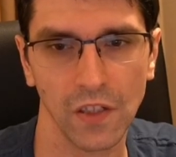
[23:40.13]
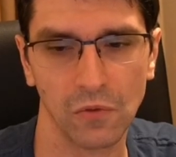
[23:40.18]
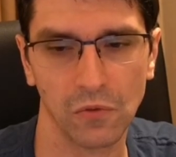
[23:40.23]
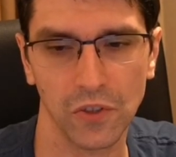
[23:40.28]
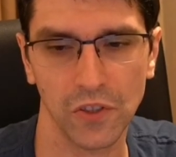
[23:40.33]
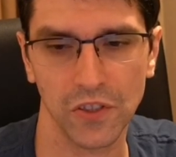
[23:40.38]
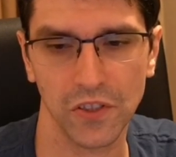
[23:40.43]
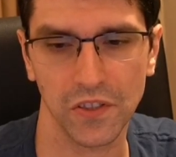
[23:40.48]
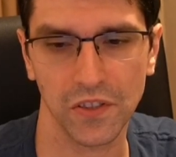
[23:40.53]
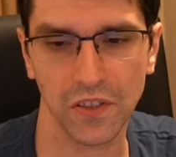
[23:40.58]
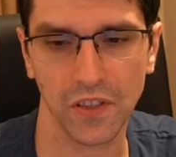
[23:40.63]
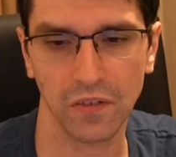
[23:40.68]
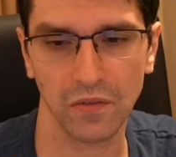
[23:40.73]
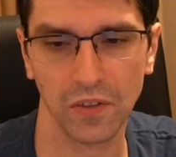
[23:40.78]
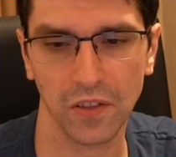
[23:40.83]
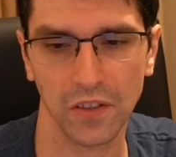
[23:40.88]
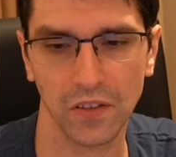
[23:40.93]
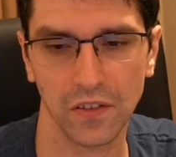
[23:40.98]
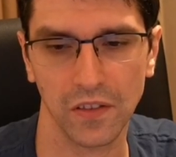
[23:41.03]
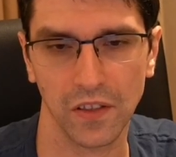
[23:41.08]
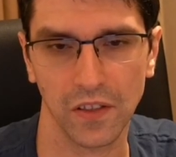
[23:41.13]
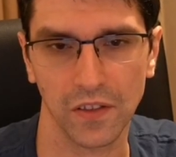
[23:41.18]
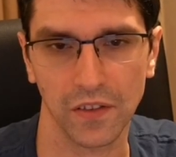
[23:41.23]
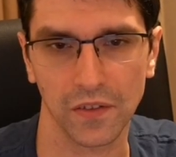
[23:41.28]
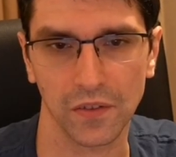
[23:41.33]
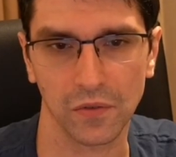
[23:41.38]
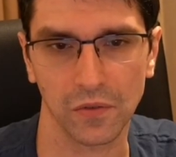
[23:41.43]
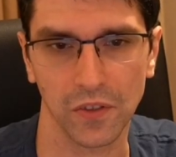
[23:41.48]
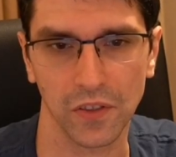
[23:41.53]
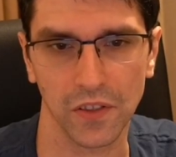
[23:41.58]
queen g7, there
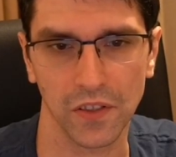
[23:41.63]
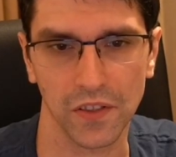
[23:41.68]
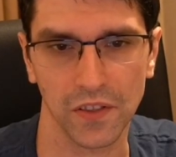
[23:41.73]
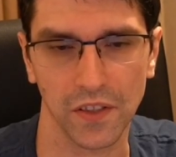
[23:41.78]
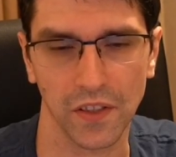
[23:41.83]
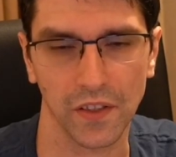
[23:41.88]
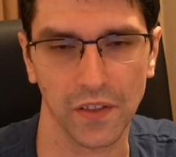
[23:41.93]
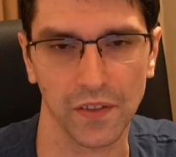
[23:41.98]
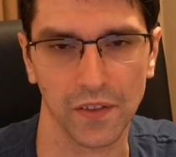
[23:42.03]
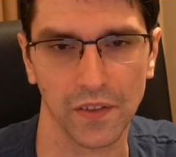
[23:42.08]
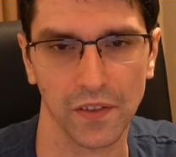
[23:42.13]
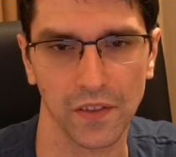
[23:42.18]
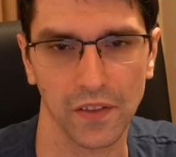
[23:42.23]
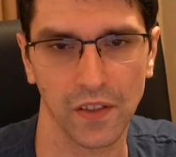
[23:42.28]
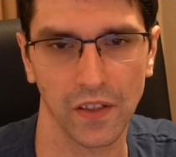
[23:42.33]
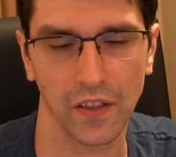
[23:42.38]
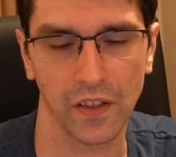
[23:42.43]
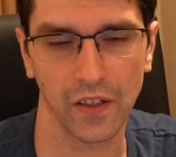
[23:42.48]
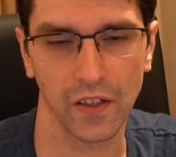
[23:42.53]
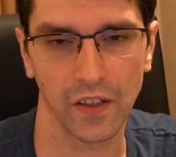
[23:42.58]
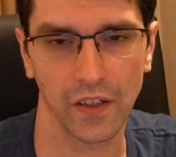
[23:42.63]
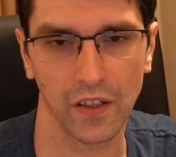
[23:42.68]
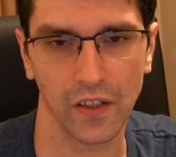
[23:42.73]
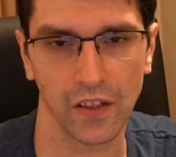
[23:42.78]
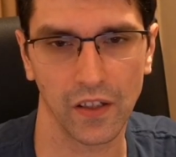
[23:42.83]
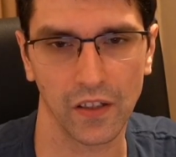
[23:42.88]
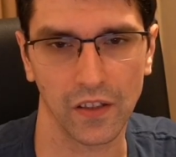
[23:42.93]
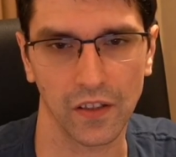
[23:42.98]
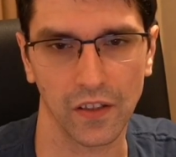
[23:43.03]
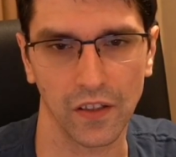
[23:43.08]
is queen d6,
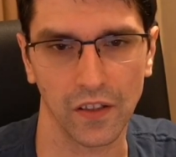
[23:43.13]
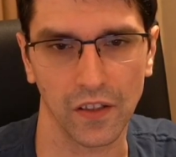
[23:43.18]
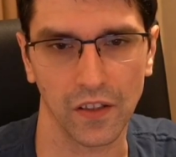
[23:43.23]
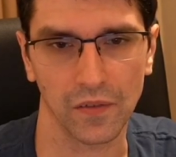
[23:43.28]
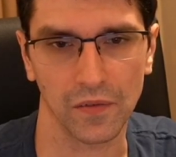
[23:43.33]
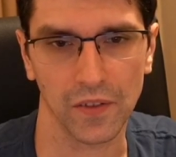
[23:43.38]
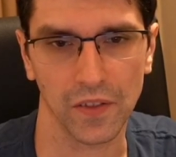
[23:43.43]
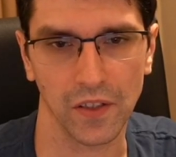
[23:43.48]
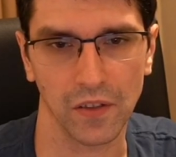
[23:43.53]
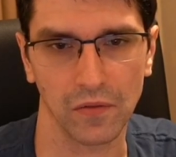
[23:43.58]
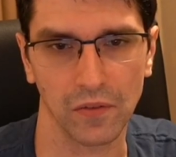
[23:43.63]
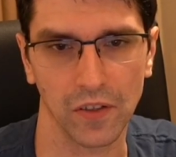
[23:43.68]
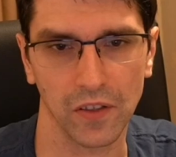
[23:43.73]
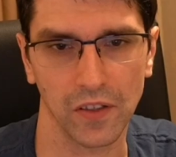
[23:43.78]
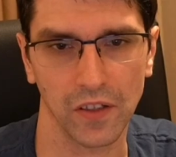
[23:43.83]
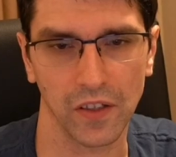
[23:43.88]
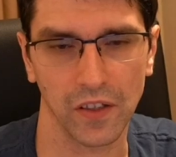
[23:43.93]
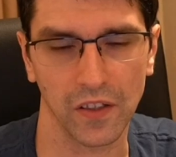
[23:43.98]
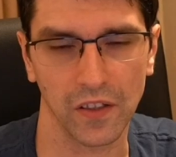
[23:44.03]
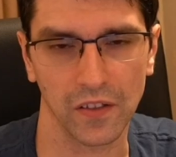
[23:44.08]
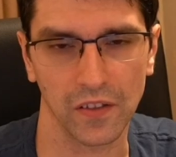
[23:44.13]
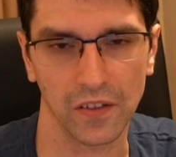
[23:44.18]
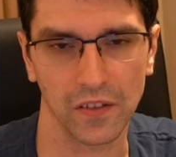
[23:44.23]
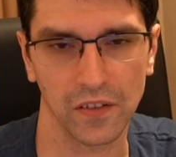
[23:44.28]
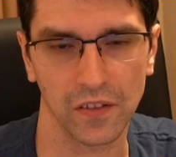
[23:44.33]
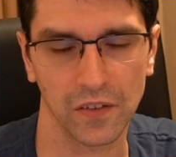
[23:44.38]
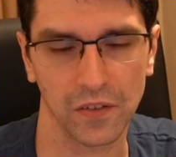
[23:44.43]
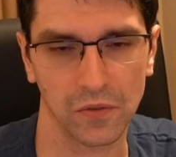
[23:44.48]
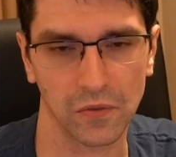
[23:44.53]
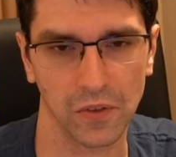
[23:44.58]
king f7 and
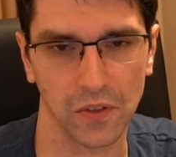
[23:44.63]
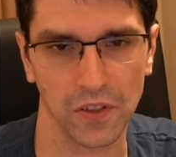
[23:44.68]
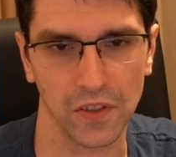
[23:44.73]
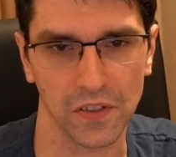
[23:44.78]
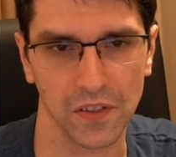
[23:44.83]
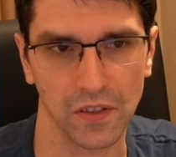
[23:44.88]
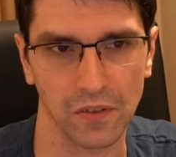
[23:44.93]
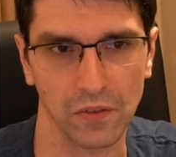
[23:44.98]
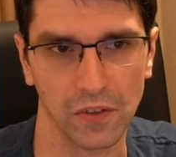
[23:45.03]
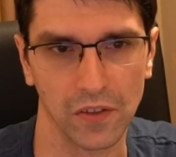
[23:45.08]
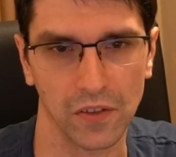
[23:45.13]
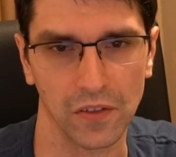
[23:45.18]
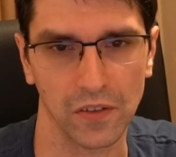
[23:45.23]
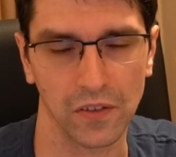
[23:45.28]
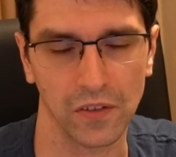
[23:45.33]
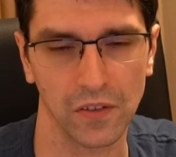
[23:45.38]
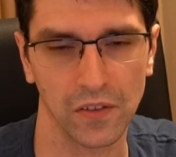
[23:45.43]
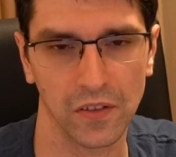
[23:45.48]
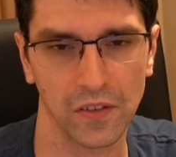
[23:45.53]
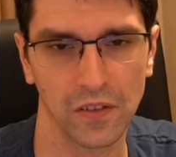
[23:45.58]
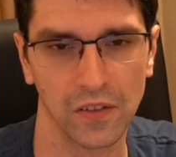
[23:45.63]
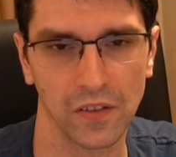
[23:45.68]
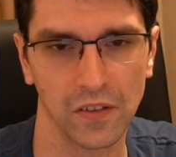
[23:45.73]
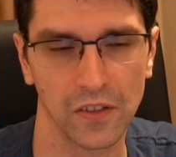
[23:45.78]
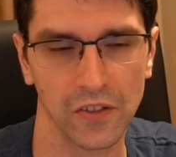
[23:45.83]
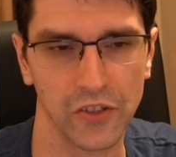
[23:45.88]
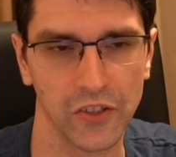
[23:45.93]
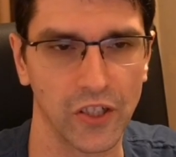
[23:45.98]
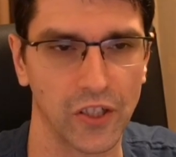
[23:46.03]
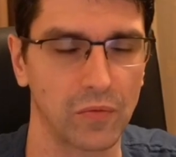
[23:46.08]
queen e7,
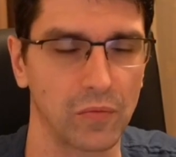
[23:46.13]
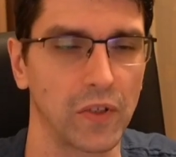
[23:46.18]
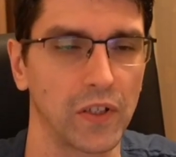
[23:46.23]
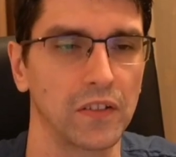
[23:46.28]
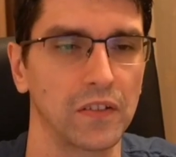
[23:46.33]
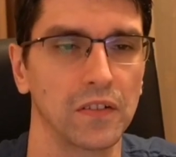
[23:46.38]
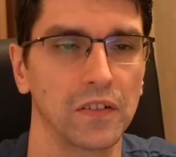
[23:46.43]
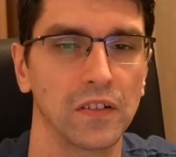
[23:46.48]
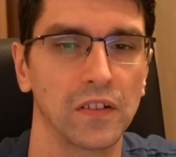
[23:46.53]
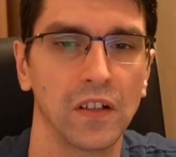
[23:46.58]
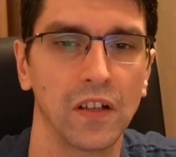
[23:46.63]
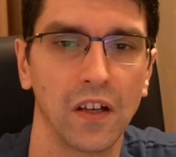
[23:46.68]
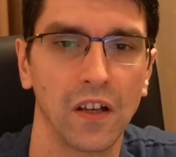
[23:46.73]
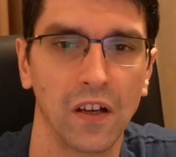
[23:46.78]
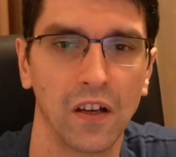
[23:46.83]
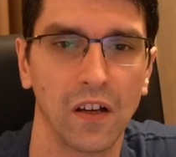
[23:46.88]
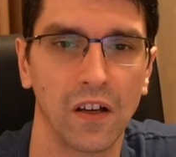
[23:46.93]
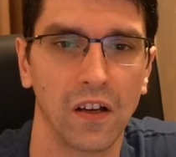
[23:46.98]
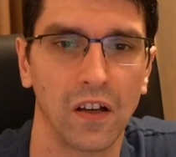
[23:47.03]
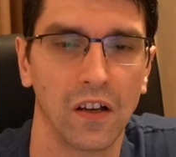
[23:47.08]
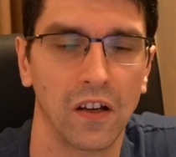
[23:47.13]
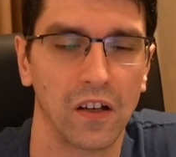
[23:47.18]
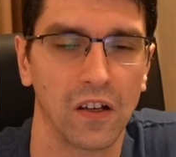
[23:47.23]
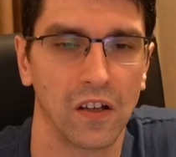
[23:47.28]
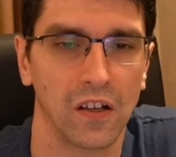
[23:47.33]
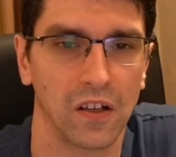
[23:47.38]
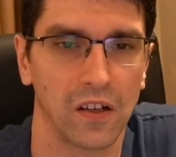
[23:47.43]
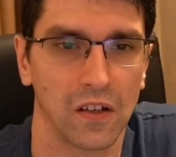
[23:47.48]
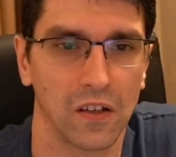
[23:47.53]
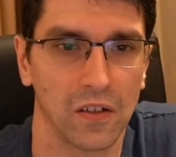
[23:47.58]
checkmate.
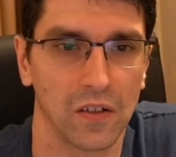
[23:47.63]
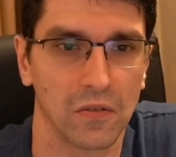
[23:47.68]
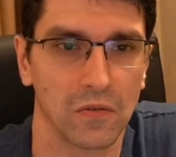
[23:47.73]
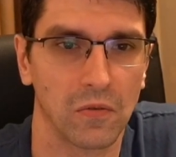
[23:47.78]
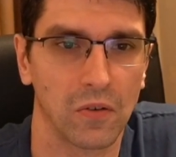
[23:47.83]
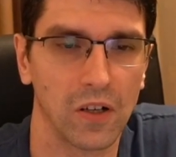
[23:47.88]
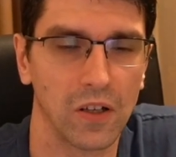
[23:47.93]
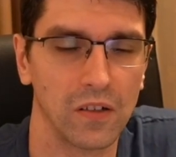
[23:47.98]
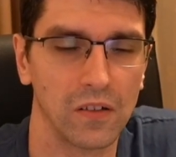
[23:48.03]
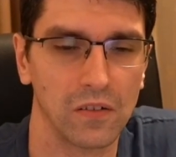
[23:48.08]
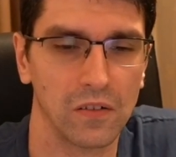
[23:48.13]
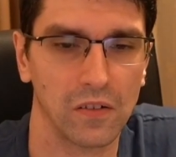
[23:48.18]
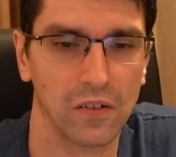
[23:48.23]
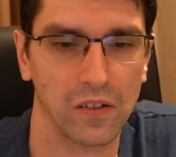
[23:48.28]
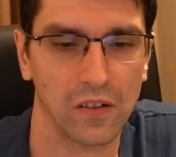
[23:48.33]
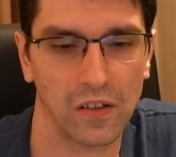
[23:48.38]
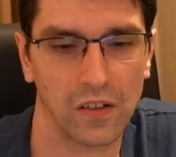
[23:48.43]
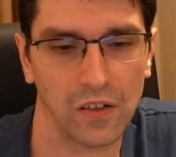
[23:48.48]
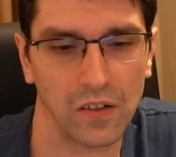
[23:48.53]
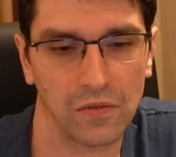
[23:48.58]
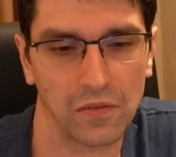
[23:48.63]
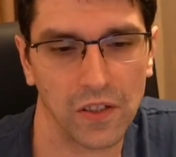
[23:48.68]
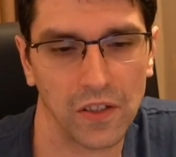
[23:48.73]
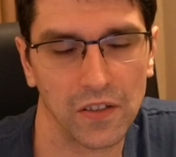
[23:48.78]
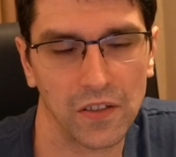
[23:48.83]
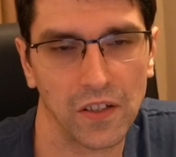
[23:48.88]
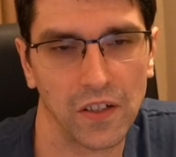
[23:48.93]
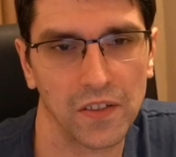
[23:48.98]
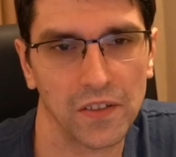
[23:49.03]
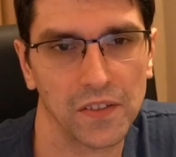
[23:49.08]
Well, a
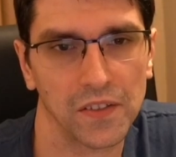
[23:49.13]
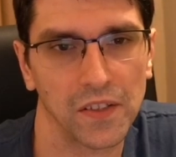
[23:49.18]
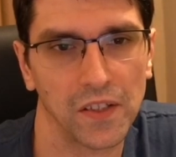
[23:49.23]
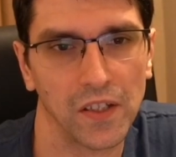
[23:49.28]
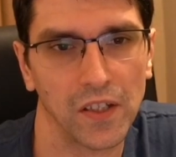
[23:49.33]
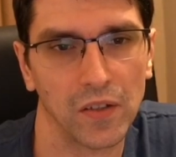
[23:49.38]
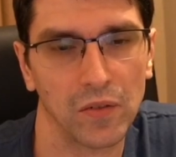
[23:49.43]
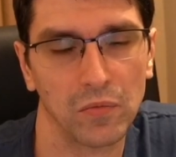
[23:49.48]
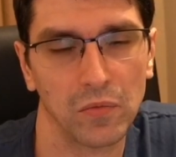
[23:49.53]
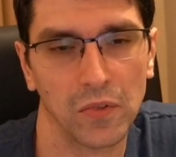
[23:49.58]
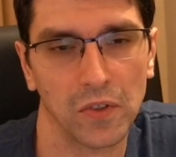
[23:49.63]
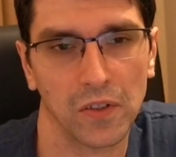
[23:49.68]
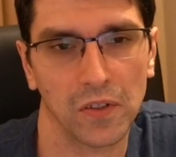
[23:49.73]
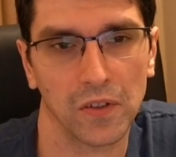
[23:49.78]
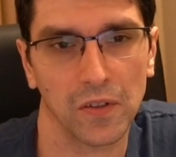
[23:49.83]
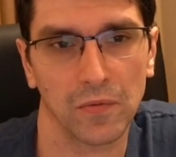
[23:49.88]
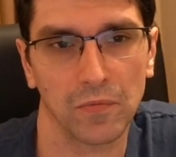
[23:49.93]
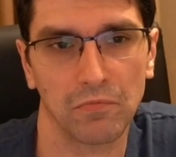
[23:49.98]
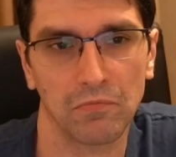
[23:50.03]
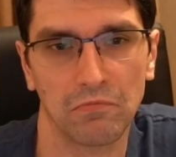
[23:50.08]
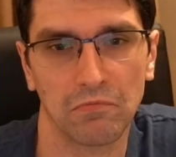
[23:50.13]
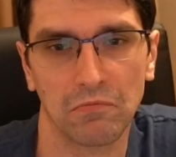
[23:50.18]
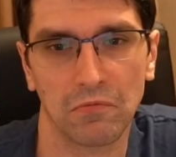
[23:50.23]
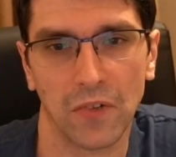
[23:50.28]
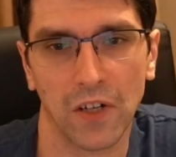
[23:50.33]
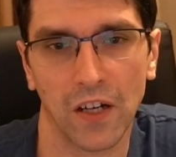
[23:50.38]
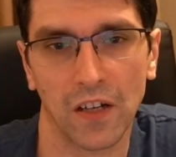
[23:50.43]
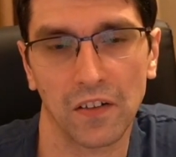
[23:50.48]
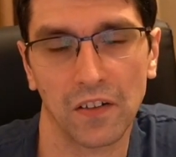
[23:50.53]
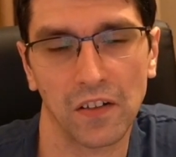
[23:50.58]
very nice game.
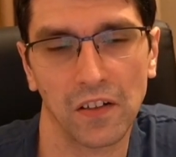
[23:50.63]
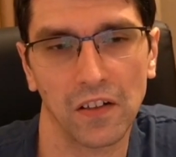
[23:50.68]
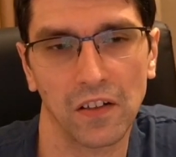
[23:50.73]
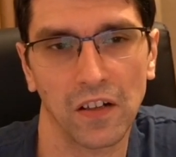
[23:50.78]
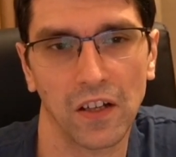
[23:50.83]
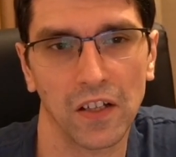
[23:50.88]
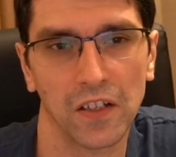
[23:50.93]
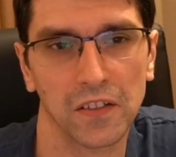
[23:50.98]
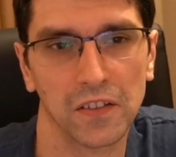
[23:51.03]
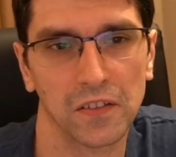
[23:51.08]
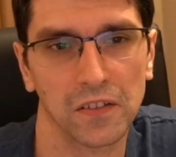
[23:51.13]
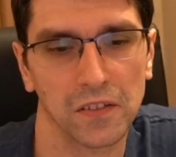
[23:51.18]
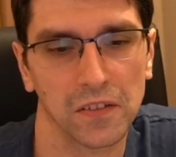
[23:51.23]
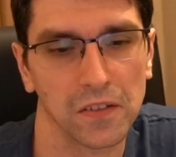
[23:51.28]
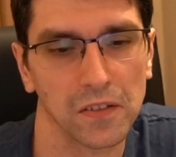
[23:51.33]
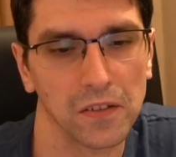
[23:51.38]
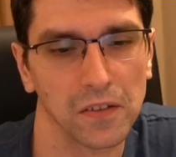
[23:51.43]
I really liked